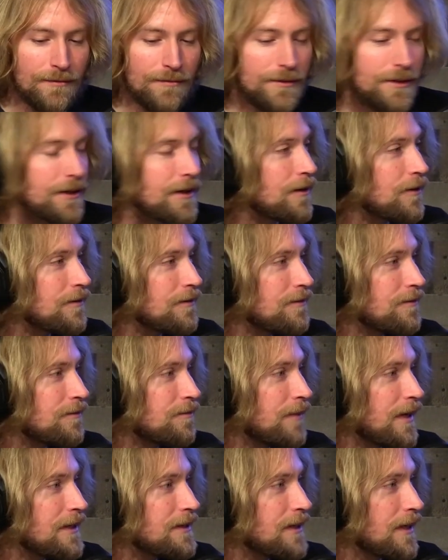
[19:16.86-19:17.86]
you know
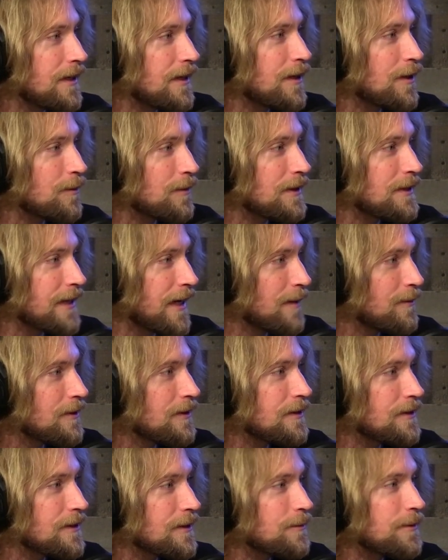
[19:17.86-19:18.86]
maintaining your
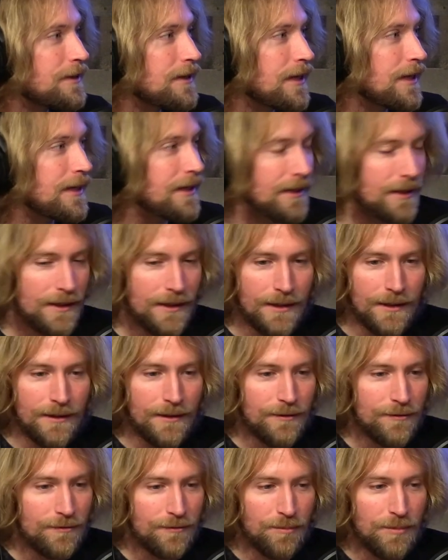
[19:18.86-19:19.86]
metabolism mm -hmm. and mm-hmm. like
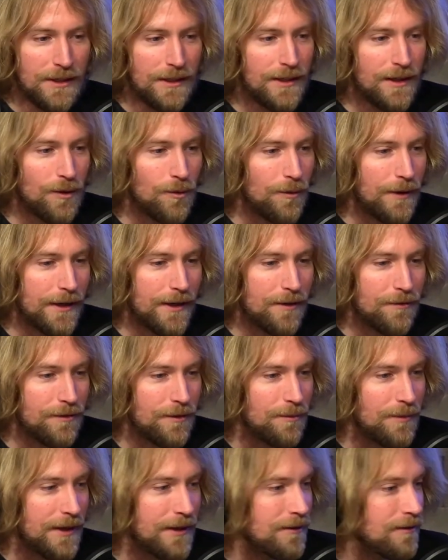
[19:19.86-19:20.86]
being aware of
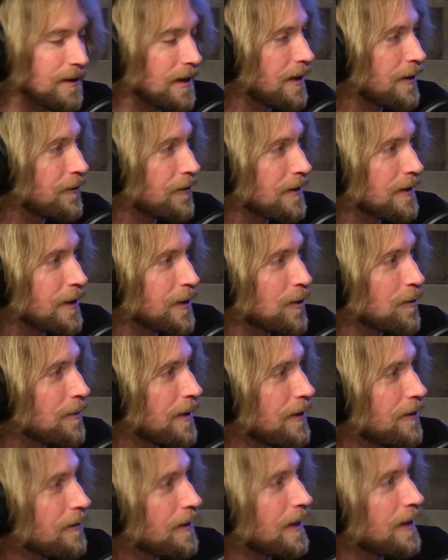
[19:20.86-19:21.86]
the mitochondria like your
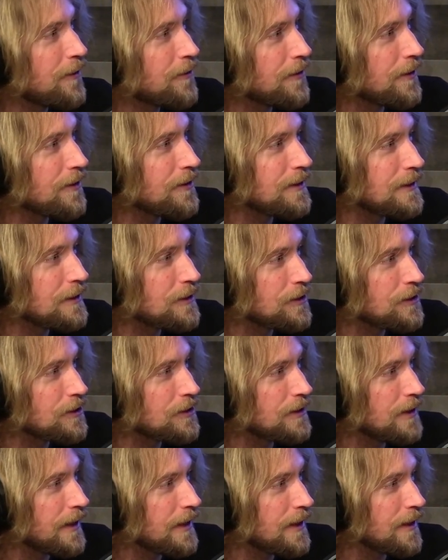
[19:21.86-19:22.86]
mitochondria are like
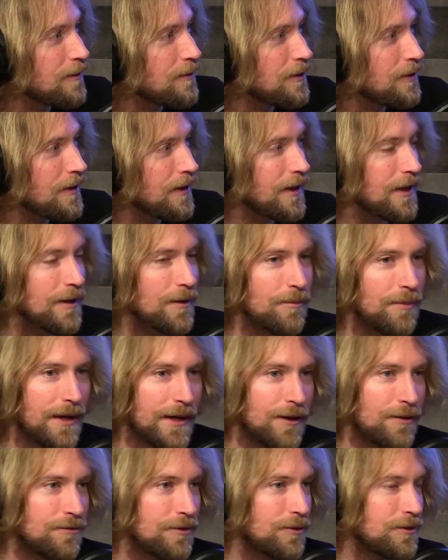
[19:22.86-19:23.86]
just like communicating in
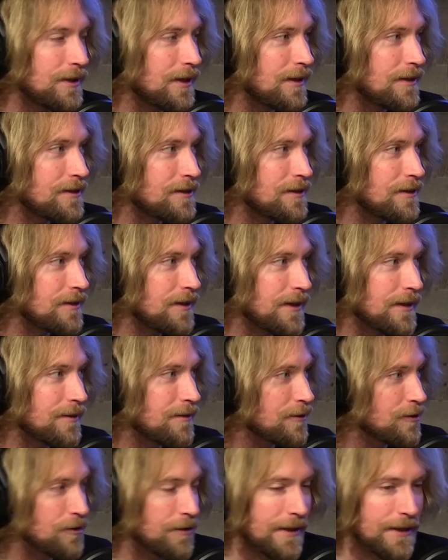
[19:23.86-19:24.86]
biophotons to
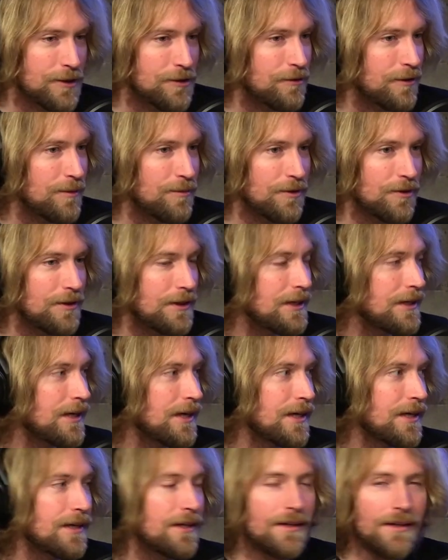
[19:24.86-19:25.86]
like transcript your mm-hmm.
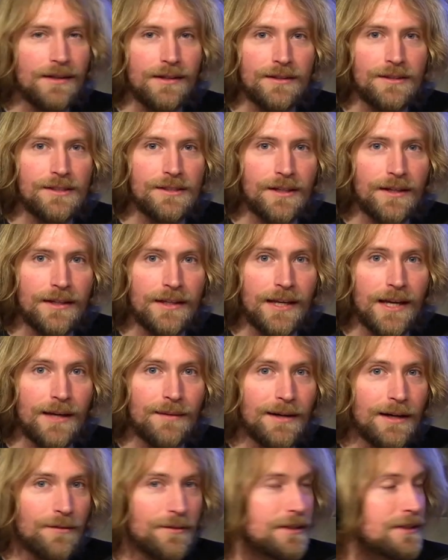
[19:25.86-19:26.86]
dna mm -hmm. study
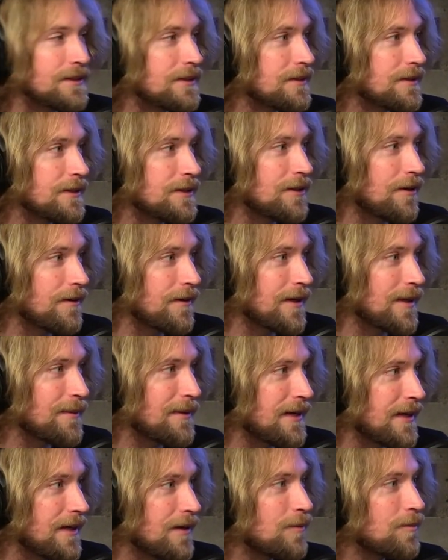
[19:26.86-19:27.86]
came out recently talking
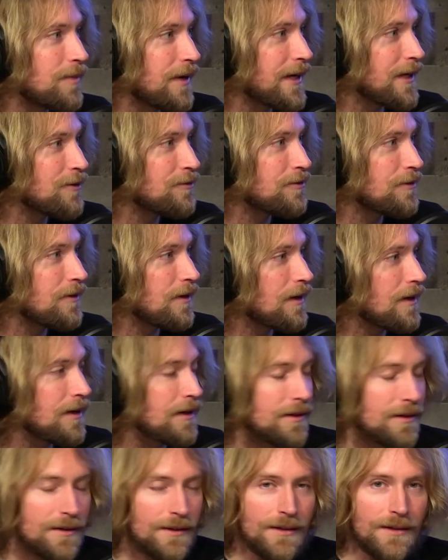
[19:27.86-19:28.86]
about how bio
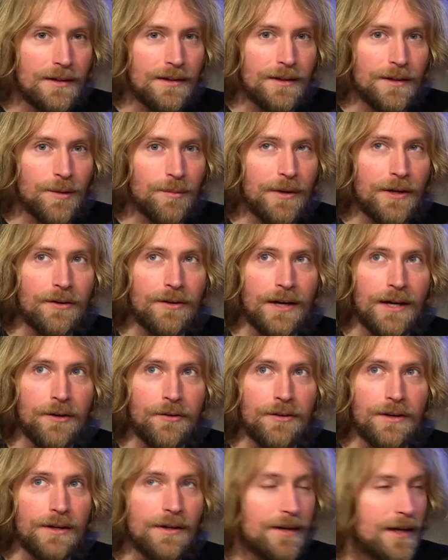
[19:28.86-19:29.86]
uh, the
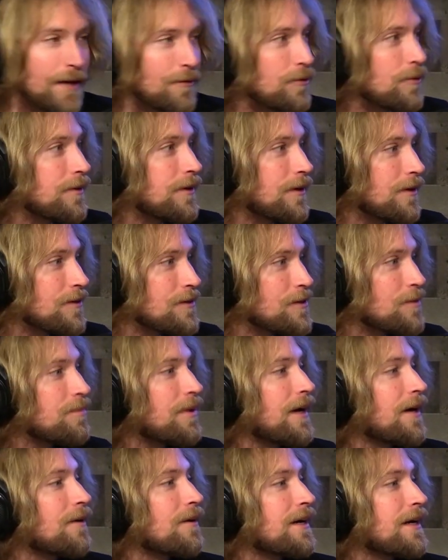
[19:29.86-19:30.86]
mitochondria, everyone knows the
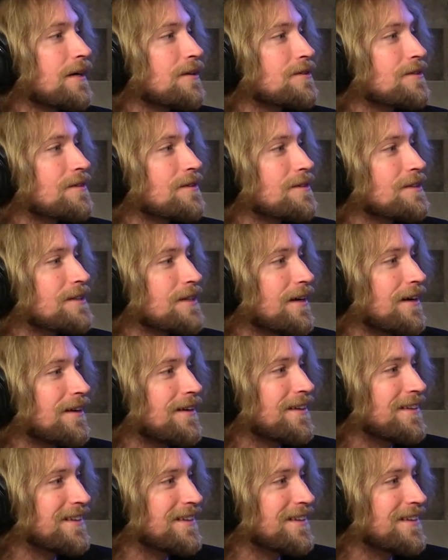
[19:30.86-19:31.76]
powerhouse of the cell,